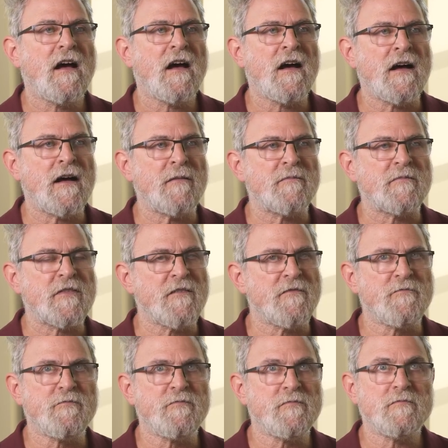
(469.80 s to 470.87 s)

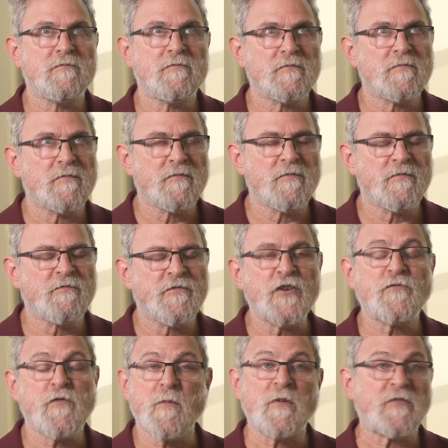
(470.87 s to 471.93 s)
The
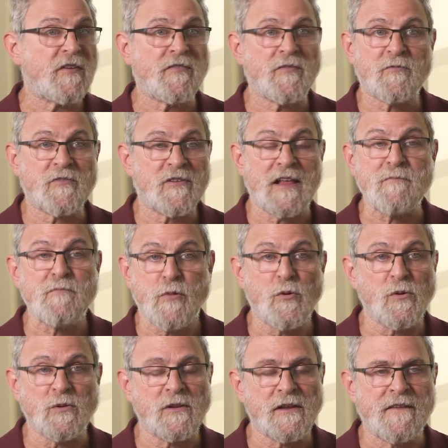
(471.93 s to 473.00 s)
first formal systems were like
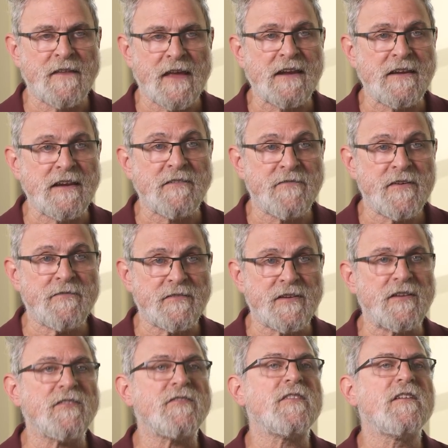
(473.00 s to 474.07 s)
Boole in the
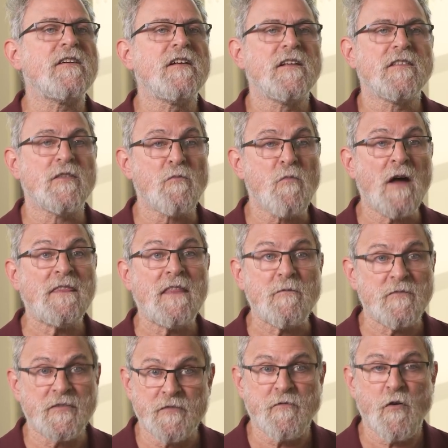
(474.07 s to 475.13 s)
1850s.
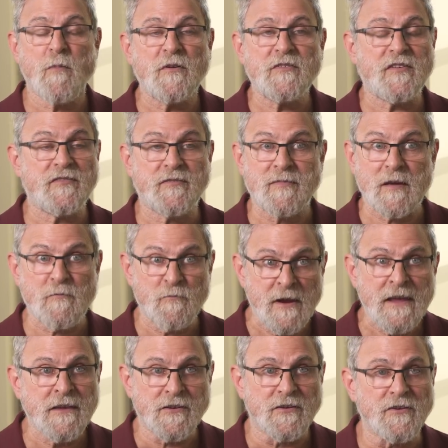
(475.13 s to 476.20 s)
The formal system that
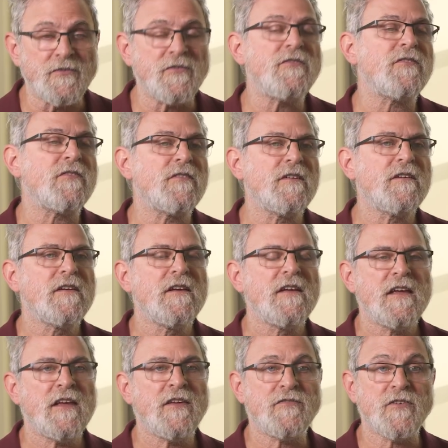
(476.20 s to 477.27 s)
we use
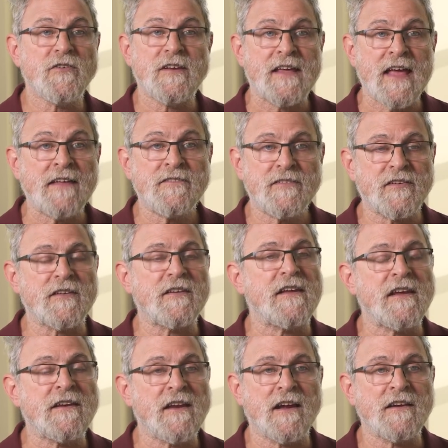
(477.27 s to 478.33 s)
is due to Gentzen
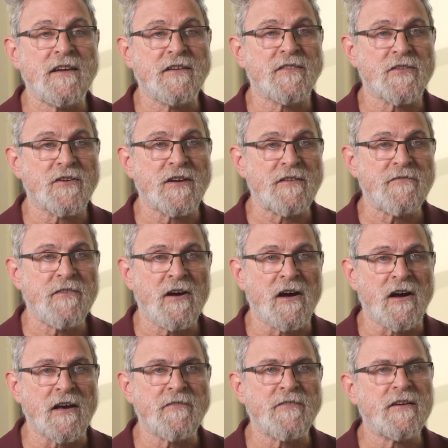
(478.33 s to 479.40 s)
in
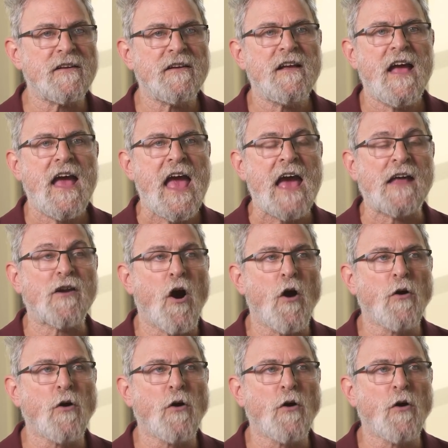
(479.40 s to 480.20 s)
1935, and